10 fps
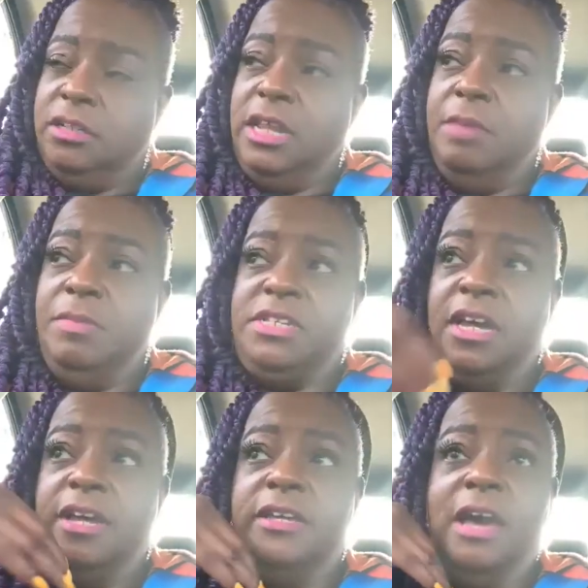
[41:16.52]
let me
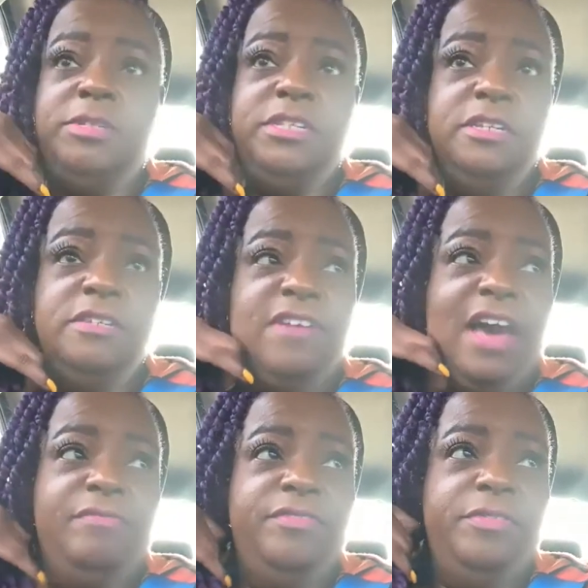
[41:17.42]
tell you, I'm still
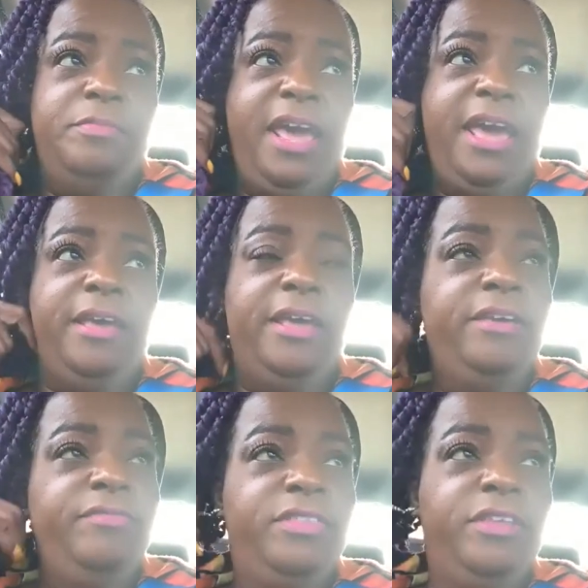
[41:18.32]
surviving from that,
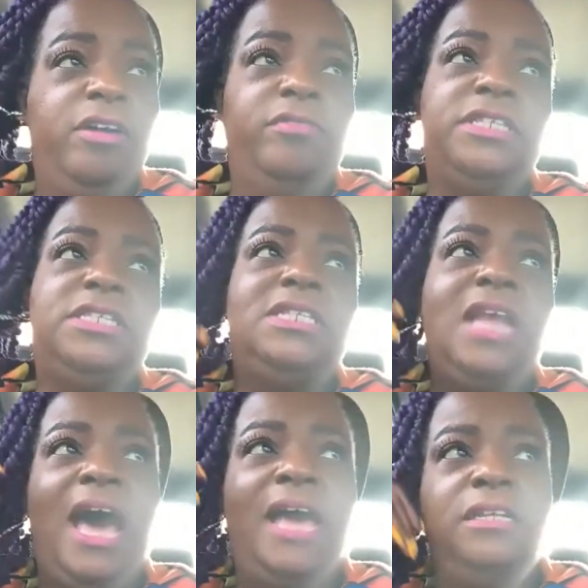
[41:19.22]
even though it's
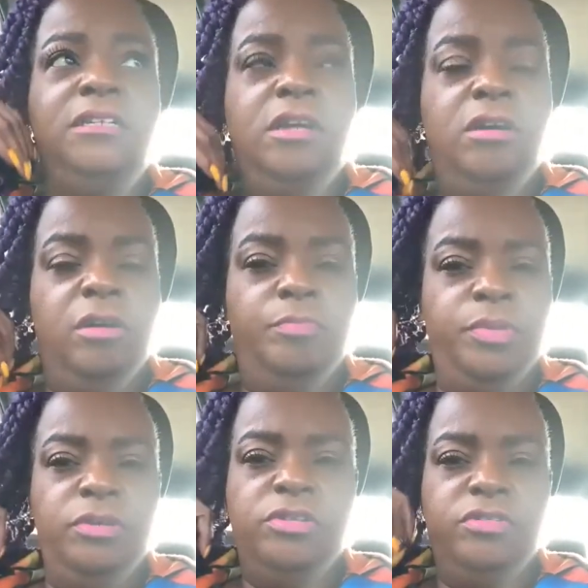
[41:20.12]
not, you know,
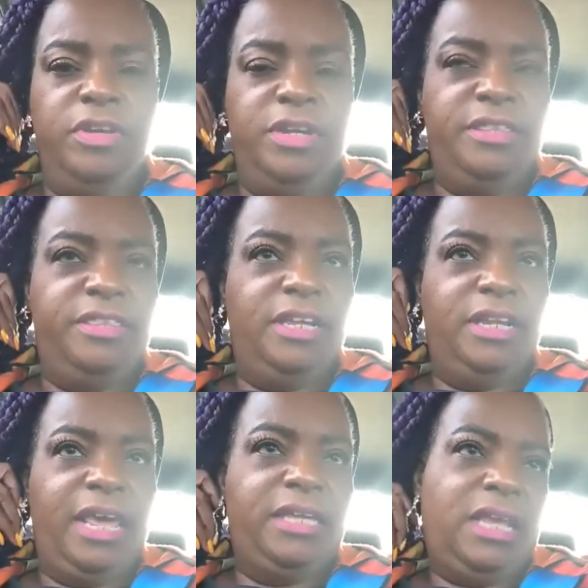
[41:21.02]
abuse or anything
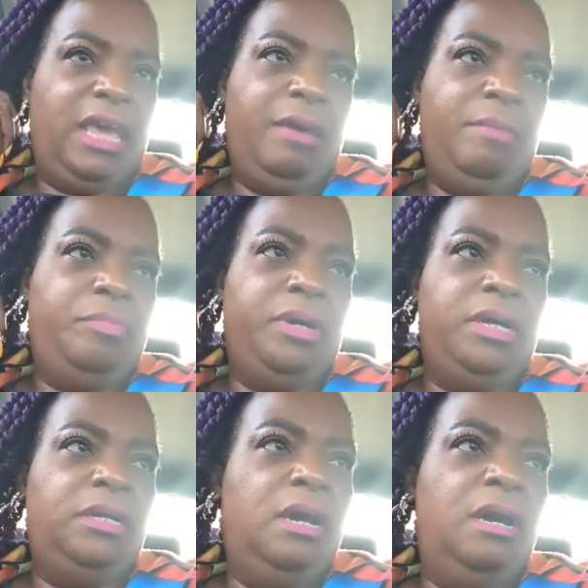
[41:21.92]
like that,
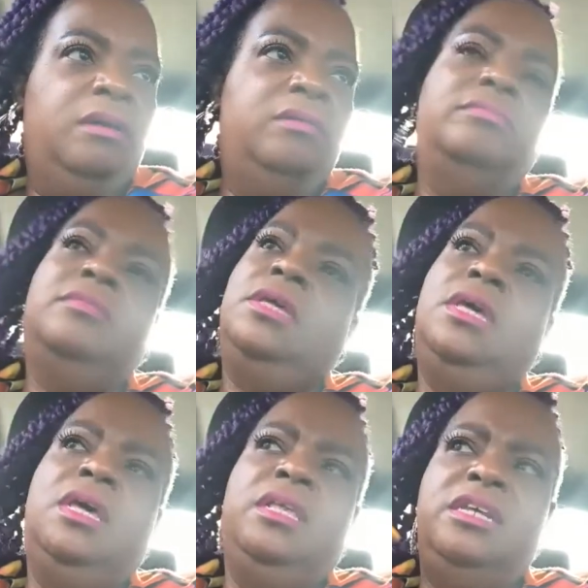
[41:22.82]
but
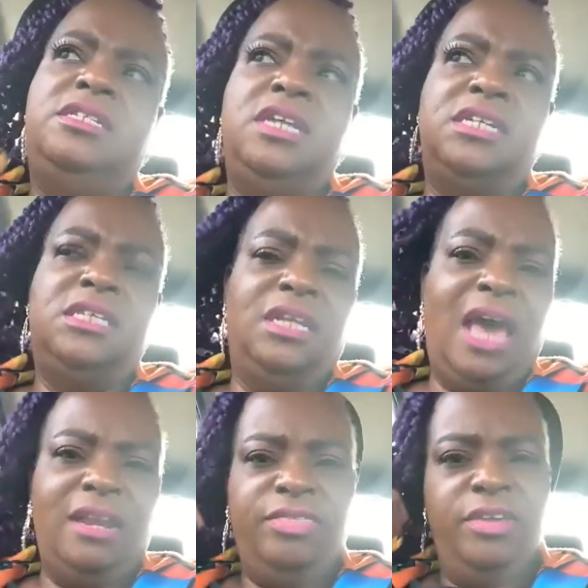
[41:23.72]
there's just a
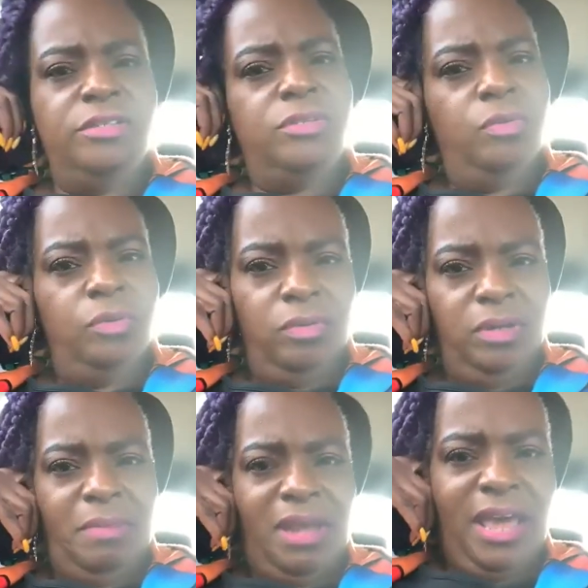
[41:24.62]
lot of things going on
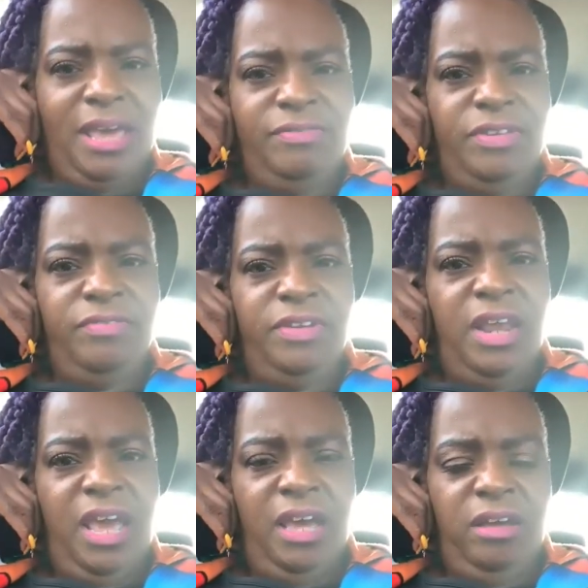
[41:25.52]
in my life even
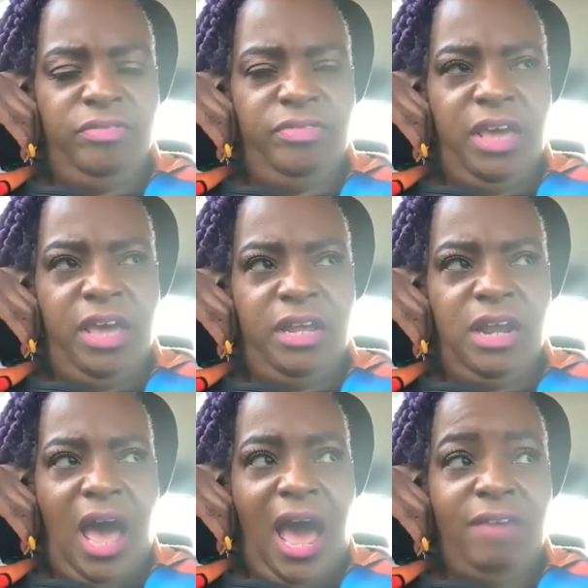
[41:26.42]
now that
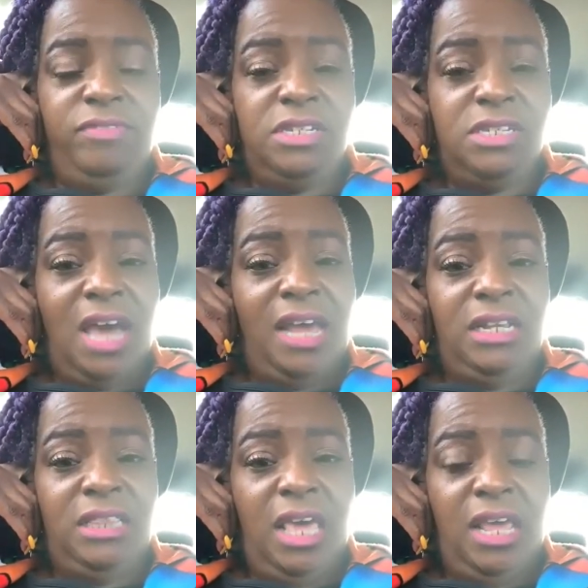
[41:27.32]
I've
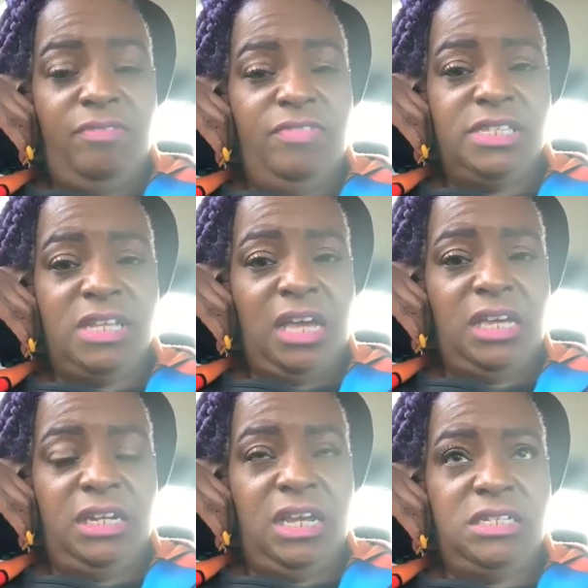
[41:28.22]
decided that if it's not
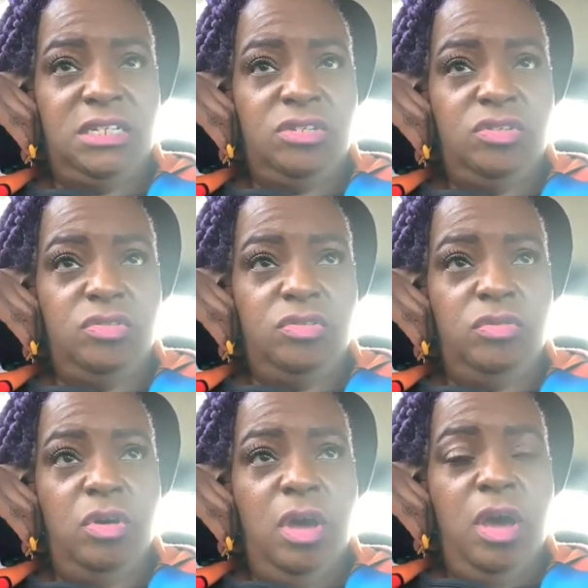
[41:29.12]
connected
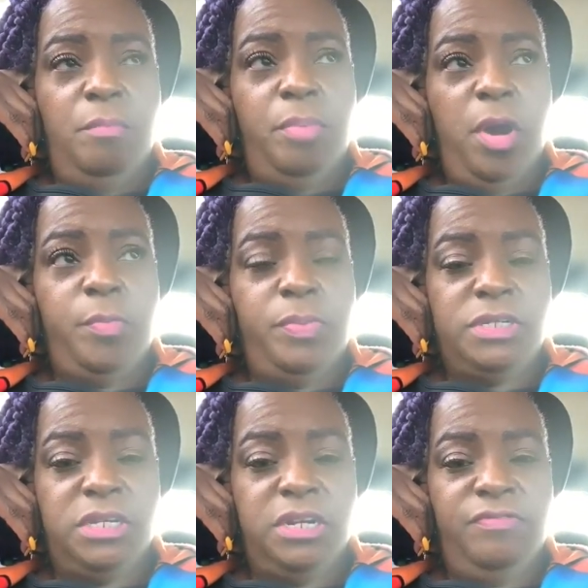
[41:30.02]
to
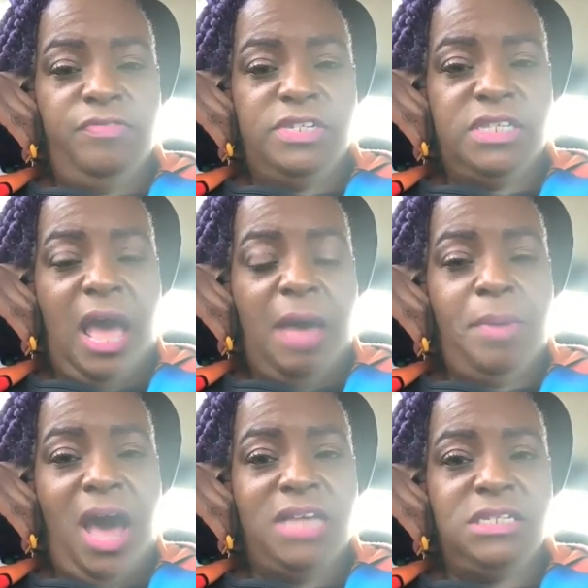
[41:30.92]
purpose and if it's not
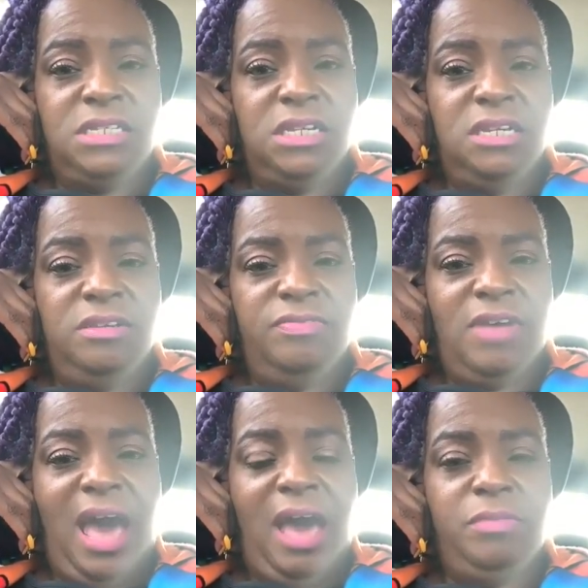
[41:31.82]
positive,
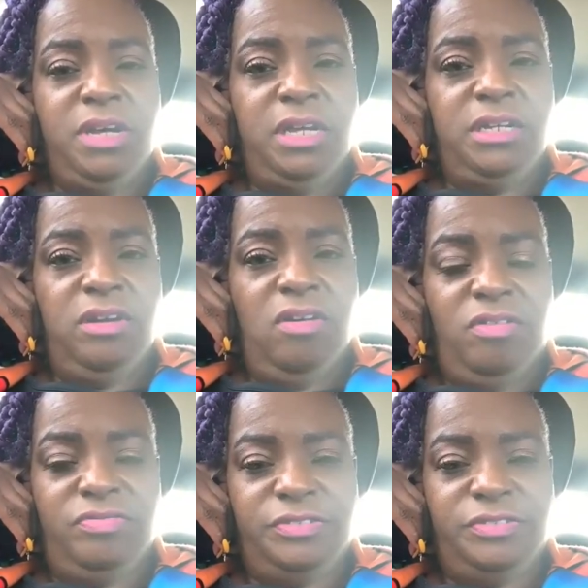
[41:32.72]
I'm cutting it off.